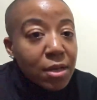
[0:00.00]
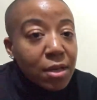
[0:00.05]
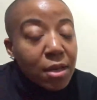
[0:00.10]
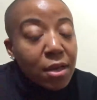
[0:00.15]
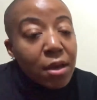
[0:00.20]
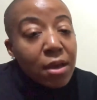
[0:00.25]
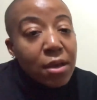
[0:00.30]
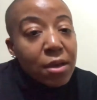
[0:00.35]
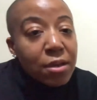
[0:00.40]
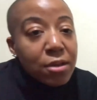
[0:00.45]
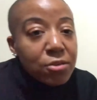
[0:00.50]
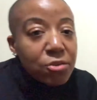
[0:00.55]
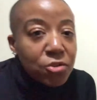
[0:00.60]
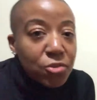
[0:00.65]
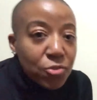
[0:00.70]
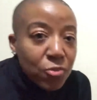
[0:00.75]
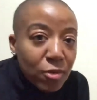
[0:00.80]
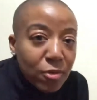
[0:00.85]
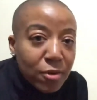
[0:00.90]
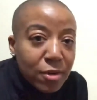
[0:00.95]
And
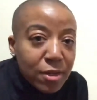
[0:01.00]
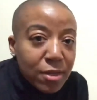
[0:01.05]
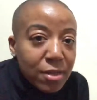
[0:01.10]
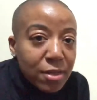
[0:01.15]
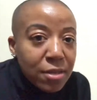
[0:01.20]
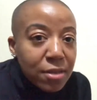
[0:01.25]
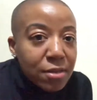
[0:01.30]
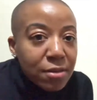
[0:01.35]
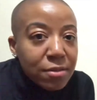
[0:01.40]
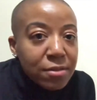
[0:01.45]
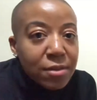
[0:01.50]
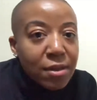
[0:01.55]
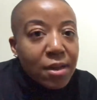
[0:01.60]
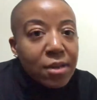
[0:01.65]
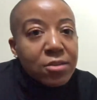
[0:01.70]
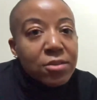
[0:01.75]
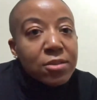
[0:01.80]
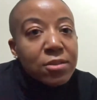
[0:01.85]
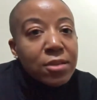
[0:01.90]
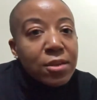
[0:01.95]
Jura is
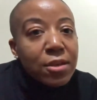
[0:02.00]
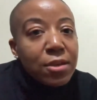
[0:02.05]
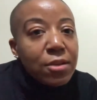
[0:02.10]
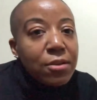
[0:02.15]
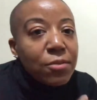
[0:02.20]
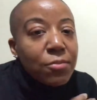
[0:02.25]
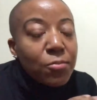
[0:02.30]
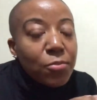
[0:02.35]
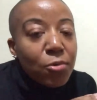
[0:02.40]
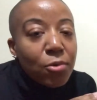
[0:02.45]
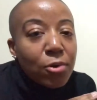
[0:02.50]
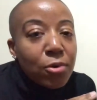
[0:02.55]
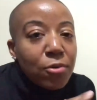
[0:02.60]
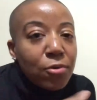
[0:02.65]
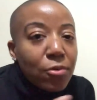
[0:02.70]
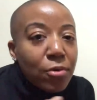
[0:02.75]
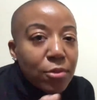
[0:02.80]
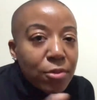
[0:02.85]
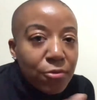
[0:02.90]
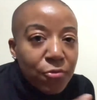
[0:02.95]
actually more
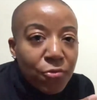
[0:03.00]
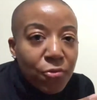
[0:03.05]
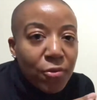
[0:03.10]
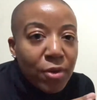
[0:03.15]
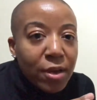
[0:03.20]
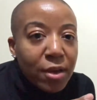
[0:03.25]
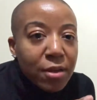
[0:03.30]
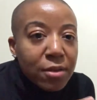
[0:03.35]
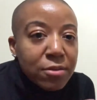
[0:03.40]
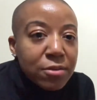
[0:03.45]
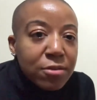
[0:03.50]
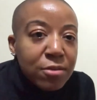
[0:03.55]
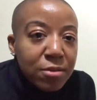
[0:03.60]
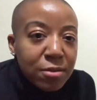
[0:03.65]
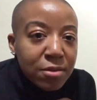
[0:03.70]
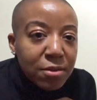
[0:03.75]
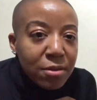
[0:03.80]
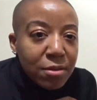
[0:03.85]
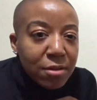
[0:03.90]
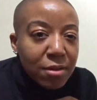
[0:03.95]
northern France,
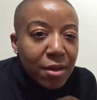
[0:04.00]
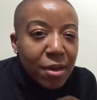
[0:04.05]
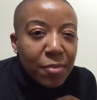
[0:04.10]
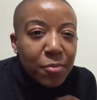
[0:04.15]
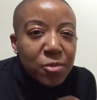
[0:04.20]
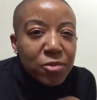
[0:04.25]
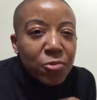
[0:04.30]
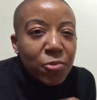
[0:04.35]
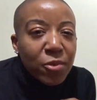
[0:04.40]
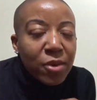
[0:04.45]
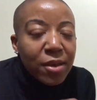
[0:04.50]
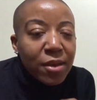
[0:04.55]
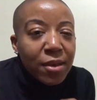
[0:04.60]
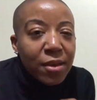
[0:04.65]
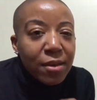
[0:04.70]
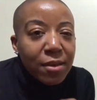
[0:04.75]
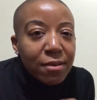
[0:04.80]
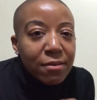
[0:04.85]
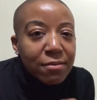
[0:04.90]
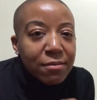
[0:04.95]
like
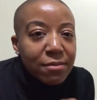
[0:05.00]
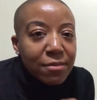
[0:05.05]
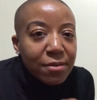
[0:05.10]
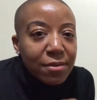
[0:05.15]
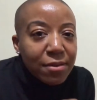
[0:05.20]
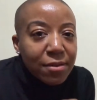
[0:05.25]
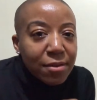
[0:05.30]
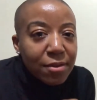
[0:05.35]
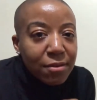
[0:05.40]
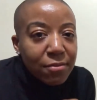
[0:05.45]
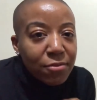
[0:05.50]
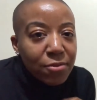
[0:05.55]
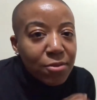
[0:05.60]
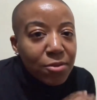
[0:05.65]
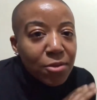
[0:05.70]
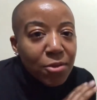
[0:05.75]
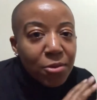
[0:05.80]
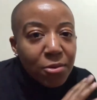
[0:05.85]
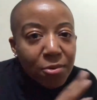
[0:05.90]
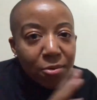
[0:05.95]
between, if you
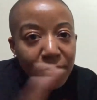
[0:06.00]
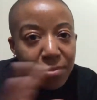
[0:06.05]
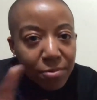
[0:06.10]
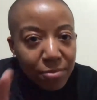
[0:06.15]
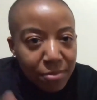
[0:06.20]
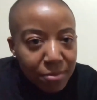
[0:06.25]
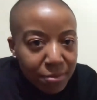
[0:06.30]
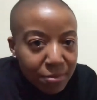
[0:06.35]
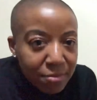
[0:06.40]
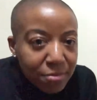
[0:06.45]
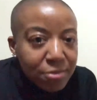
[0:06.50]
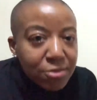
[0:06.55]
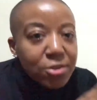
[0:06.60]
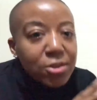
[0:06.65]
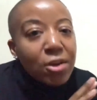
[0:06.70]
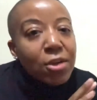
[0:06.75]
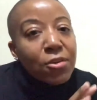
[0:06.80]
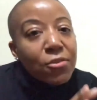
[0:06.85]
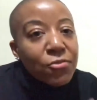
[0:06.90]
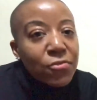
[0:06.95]
know
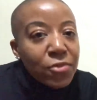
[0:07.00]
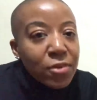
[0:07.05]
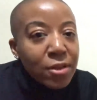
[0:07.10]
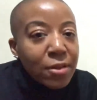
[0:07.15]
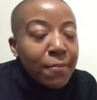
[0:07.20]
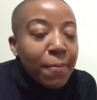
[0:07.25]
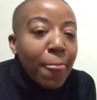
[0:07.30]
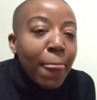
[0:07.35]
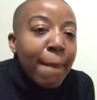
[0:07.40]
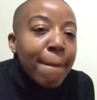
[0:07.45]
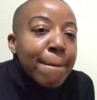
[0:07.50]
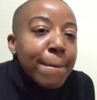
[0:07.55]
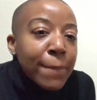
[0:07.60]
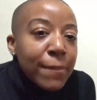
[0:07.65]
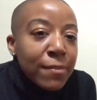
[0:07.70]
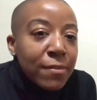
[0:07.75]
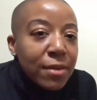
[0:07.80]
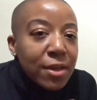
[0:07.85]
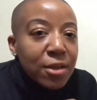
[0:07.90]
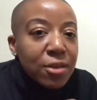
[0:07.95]
geography,
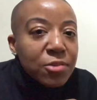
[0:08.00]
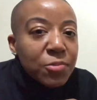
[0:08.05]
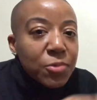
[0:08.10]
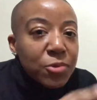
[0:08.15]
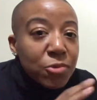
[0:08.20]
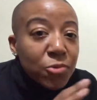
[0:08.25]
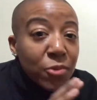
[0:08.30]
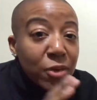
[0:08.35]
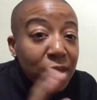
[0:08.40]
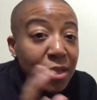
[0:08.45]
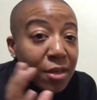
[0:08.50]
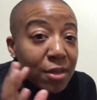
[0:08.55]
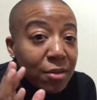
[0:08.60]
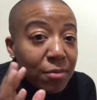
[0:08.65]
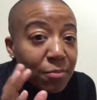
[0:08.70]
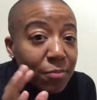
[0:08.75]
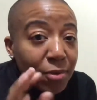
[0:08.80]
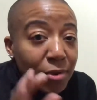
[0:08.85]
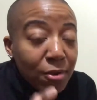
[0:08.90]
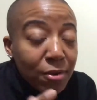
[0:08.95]
is
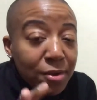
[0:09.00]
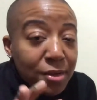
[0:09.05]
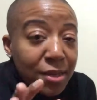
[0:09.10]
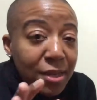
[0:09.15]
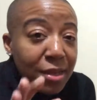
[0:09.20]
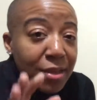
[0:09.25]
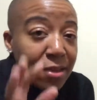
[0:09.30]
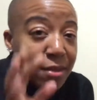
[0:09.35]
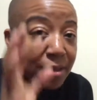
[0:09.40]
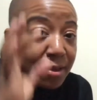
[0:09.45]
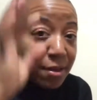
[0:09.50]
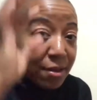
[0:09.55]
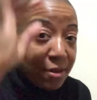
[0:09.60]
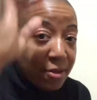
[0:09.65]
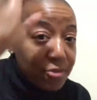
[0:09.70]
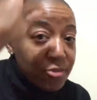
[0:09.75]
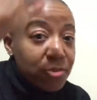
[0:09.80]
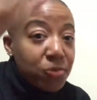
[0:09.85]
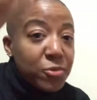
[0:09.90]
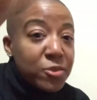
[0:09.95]
between Burgundy
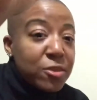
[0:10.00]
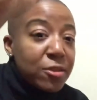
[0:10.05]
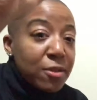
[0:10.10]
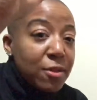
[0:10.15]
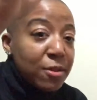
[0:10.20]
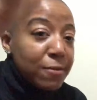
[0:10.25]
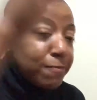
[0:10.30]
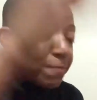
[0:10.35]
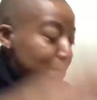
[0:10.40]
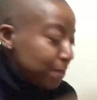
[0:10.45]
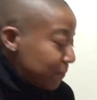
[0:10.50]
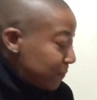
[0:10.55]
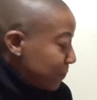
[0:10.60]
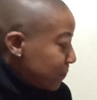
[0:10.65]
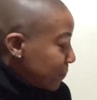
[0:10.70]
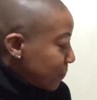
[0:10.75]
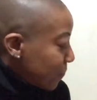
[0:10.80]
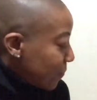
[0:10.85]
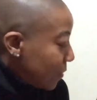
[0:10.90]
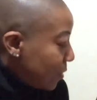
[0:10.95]
and Switzerland.
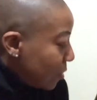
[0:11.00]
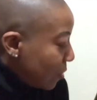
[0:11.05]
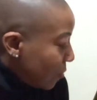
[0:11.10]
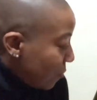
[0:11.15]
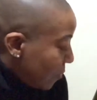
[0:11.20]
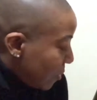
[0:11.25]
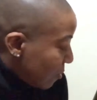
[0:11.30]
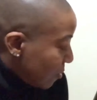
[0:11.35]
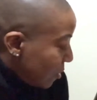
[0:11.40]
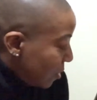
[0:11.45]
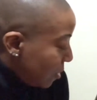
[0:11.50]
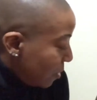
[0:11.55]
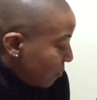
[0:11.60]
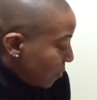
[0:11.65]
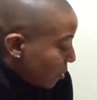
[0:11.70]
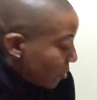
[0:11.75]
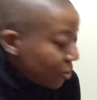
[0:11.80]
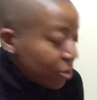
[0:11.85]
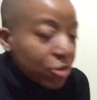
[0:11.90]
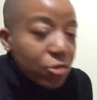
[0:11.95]
You know, very,
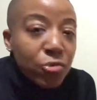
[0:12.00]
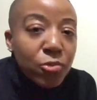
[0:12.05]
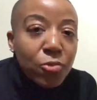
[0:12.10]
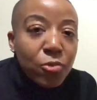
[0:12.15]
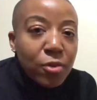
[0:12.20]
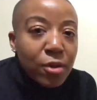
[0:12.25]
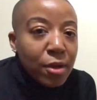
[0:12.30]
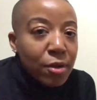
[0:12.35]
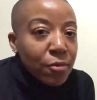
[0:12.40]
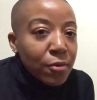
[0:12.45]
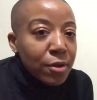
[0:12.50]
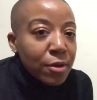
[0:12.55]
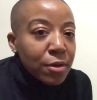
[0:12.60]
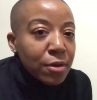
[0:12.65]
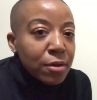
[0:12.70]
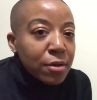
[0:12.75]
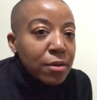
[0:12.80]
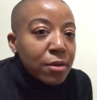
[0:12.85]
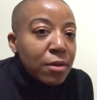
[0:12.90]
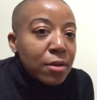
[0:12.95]
very cool area.